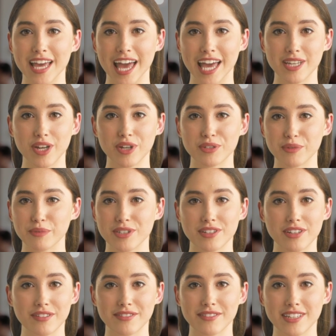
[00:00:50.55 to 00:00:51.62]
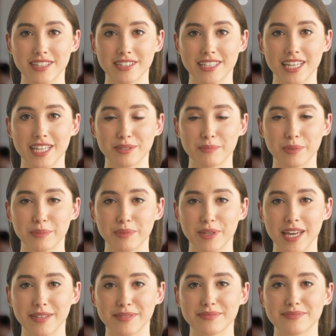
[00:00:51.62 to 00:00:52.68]
and contributions to the TSP
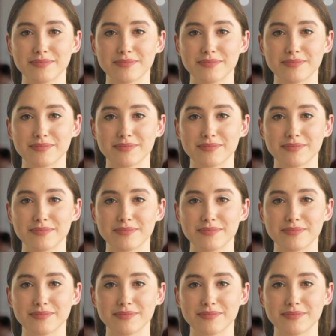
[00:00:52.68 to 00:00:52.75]
plan.